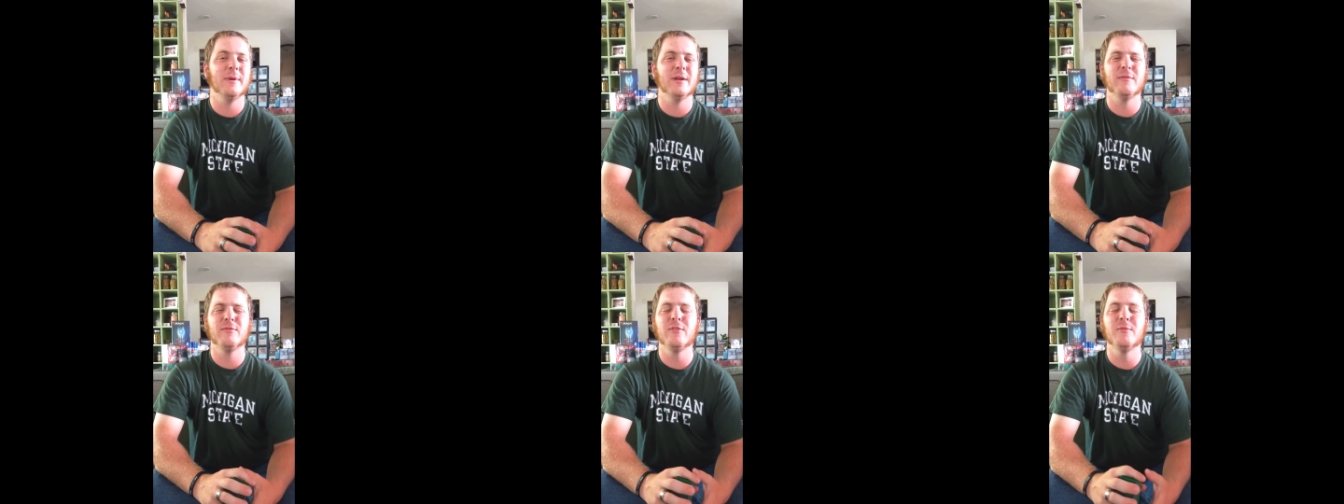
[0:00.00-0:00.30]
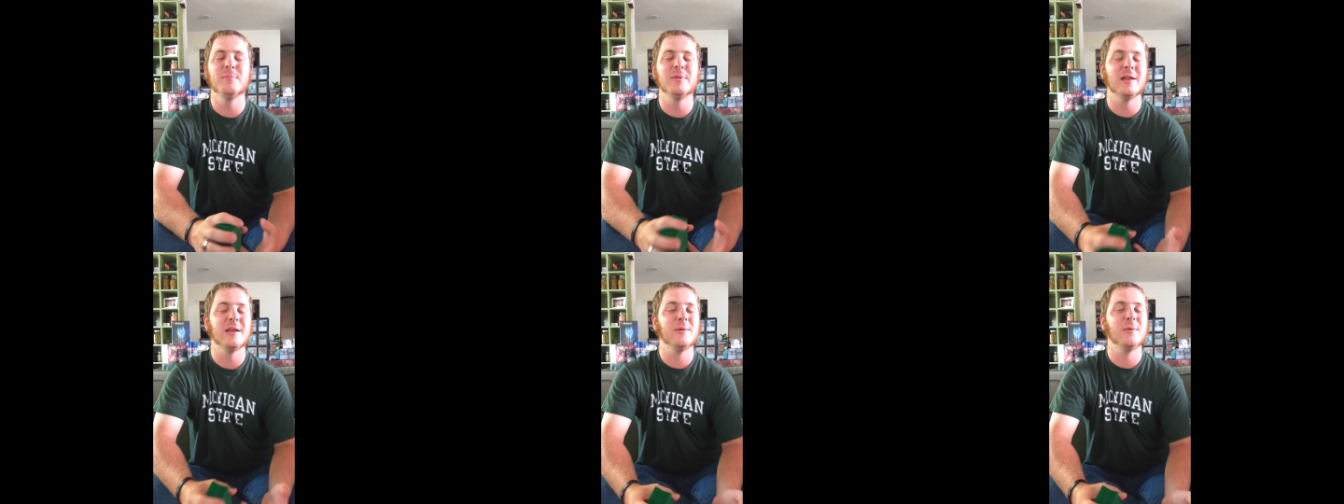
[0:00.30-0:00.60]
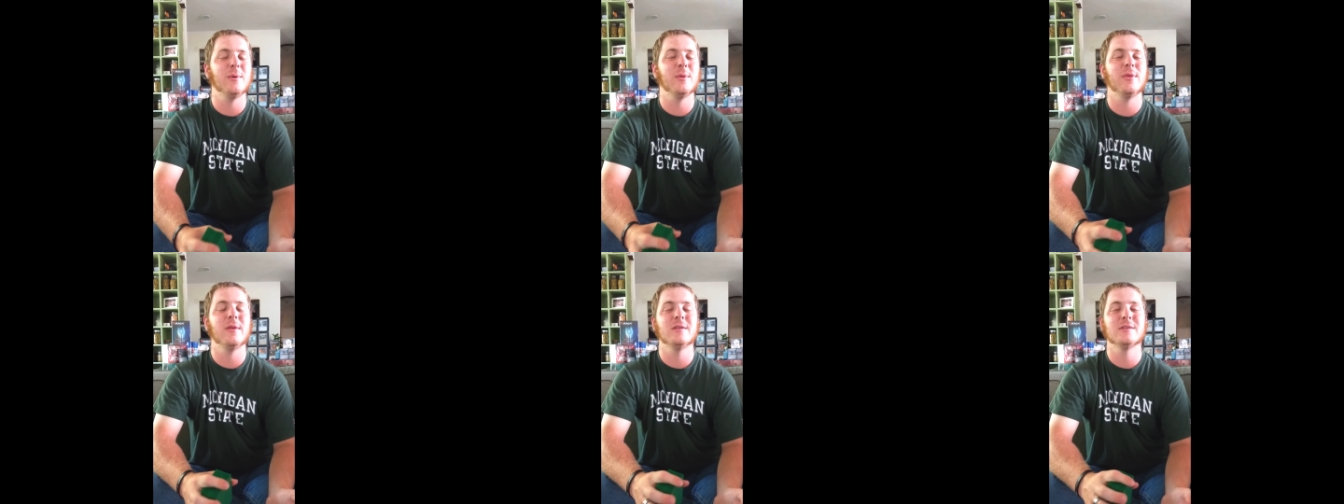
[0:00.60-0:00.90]
but if you play
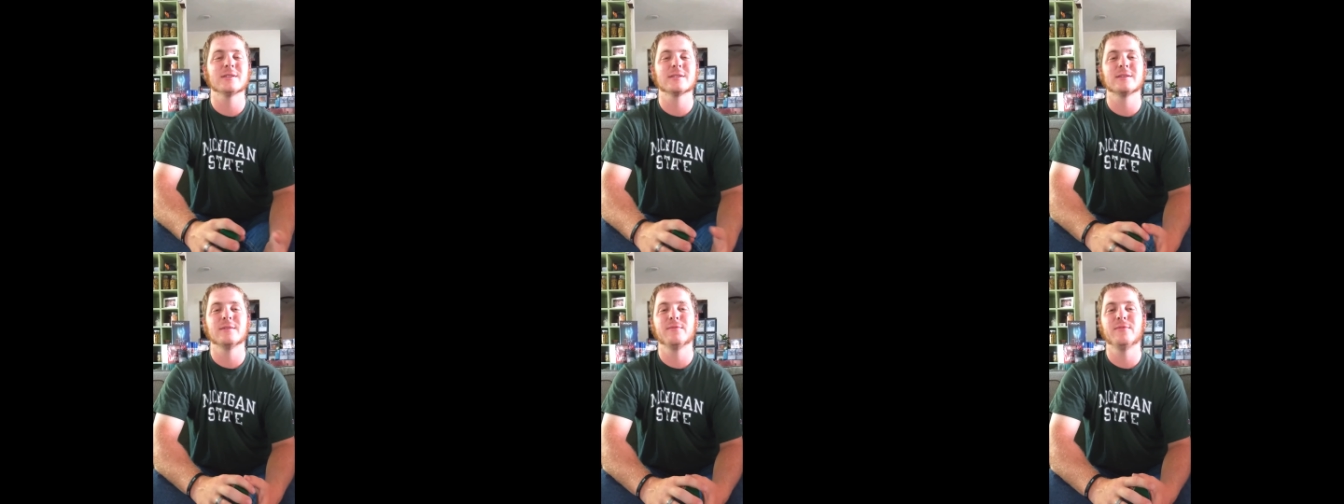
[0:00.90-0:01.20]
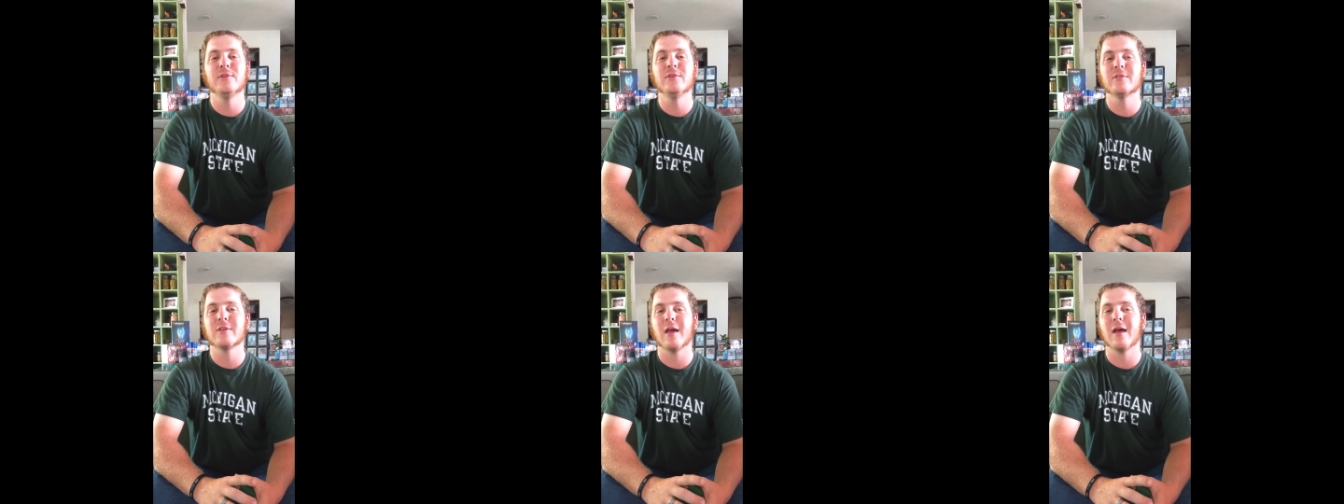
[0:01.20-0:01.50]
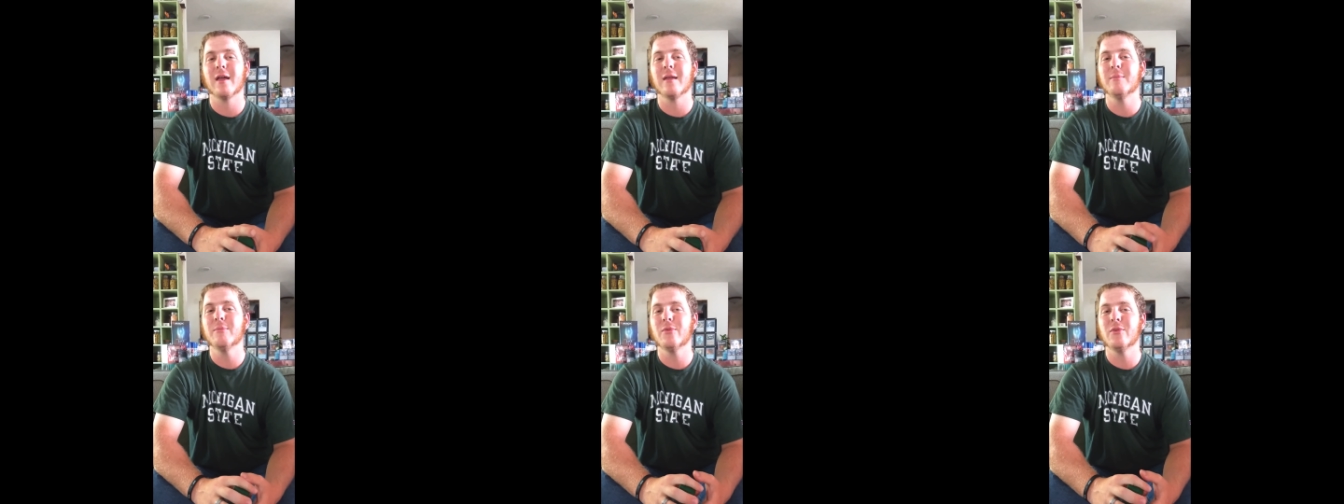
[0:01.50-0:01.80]
with it just a few
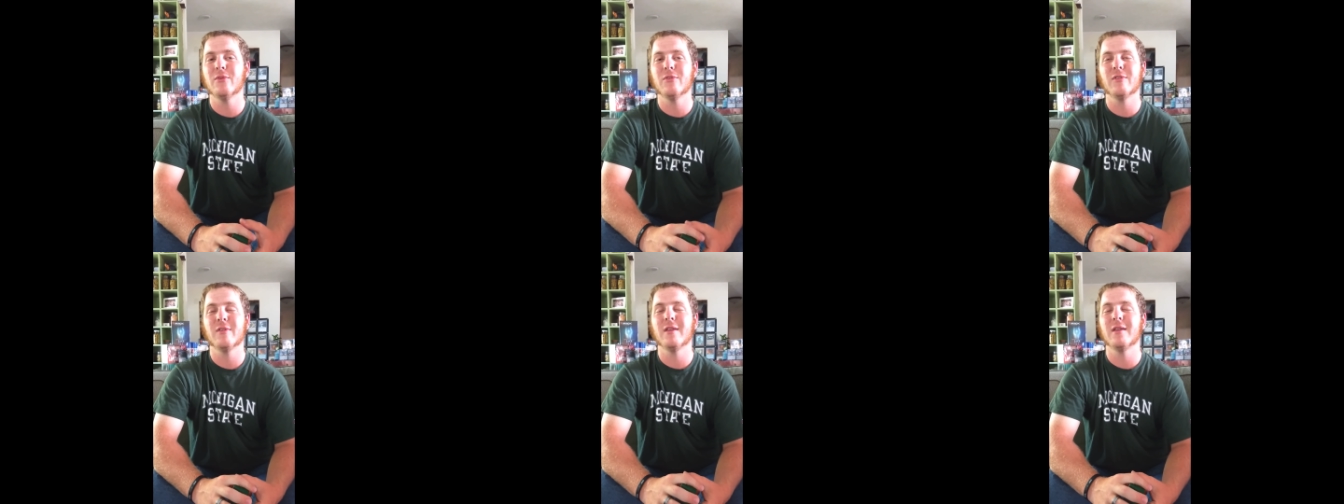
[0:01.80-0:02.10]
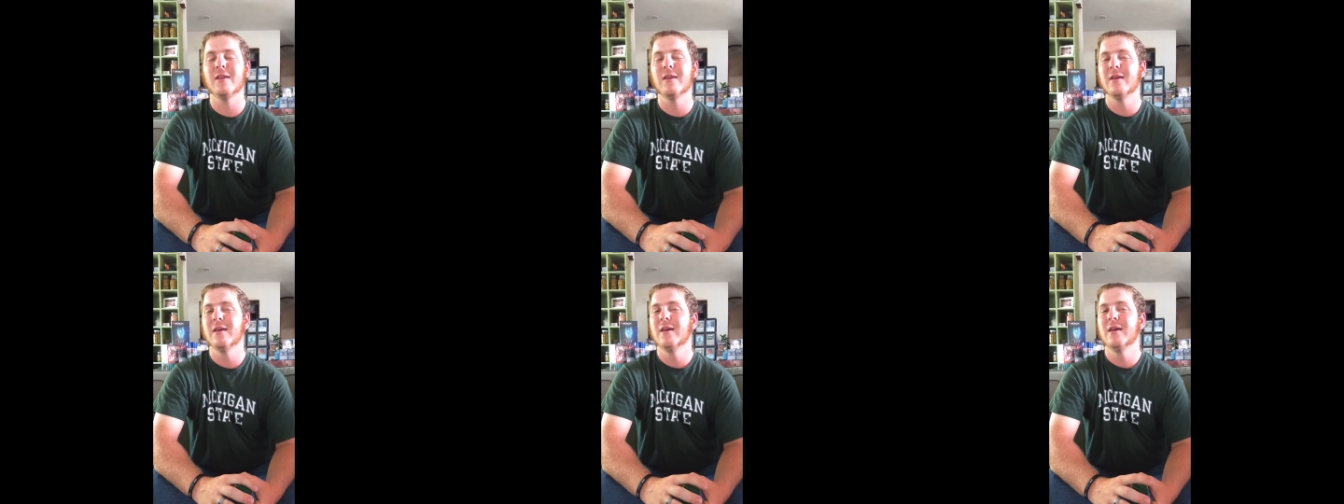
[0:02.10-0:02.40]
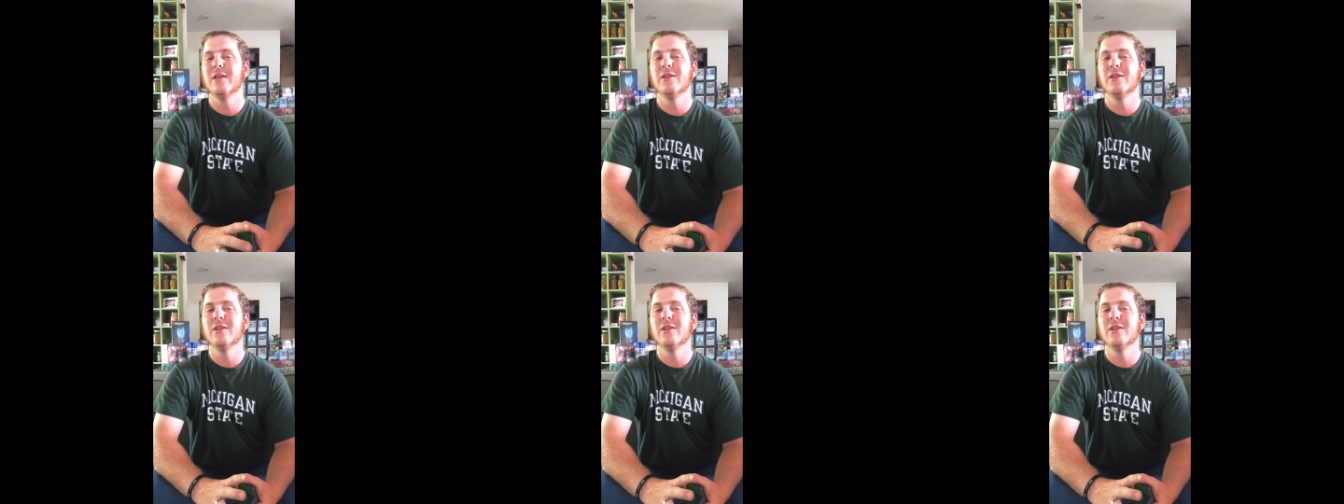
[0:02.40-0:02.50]
times, you see,